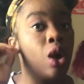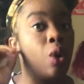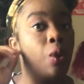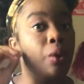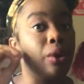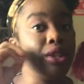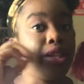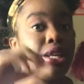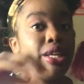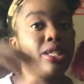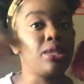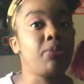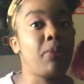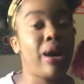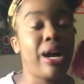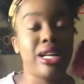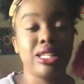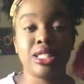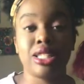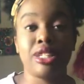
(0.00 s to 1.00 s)
whether it's
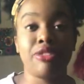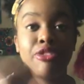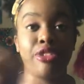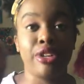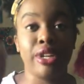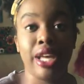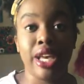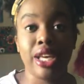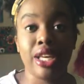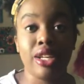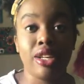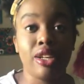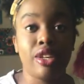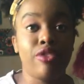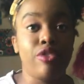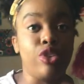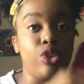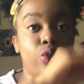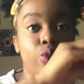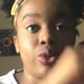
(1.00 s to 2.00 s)
positive or
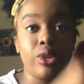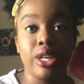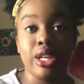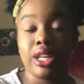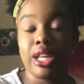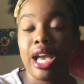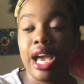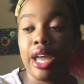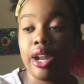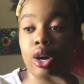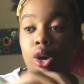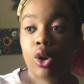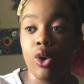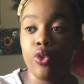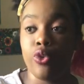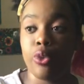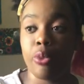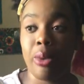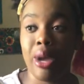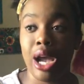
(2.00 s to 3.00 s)
negative, you can kind of
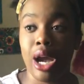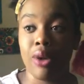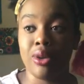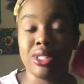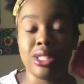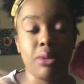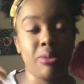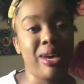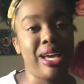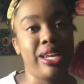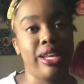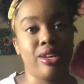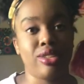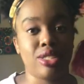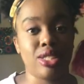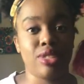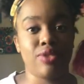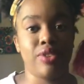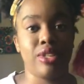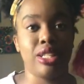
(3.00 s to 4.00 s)
overpower somebody
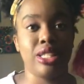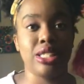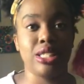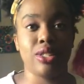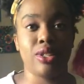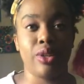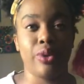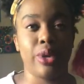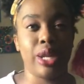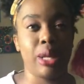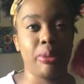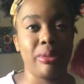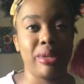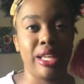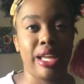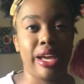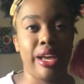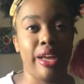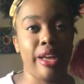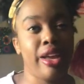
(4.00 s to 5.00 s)
else's feelings to the way they be
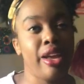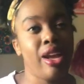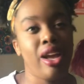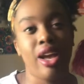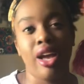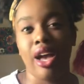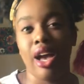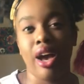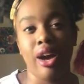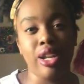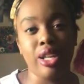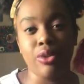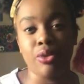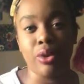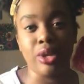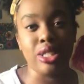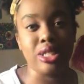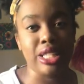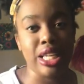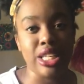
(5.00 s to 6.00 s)
like, I don't even
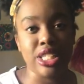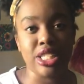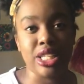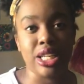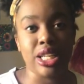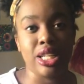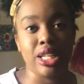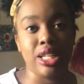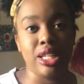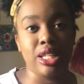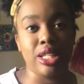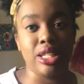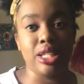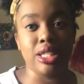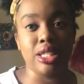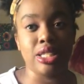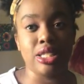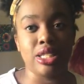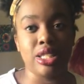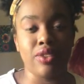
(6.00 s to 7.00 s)
want to say shit
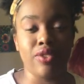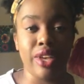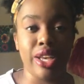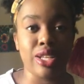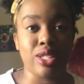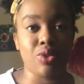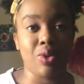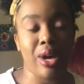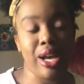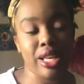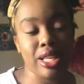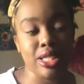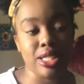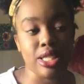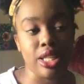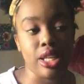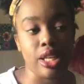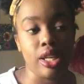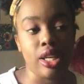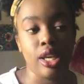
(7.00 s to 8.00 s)
because of X, Y, and
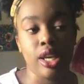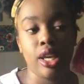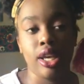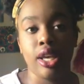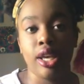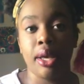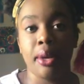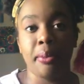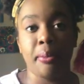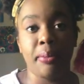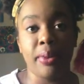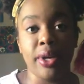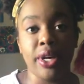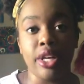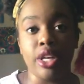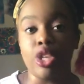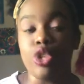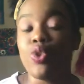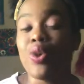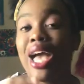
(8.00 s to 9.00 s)
Z.
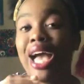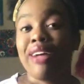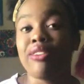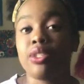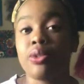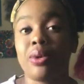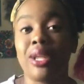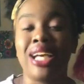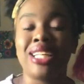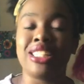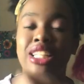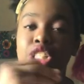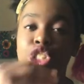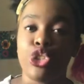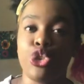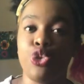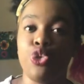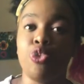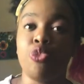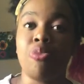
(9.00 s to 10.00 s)
But you have to realize that
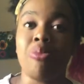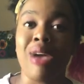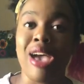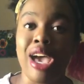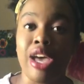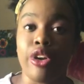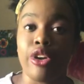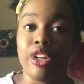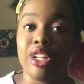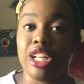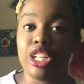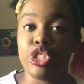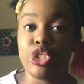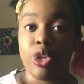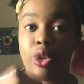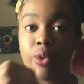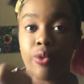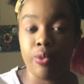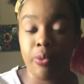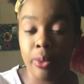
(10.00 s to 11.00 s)
you matter, that
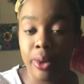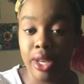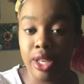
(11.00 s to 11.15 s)
you're,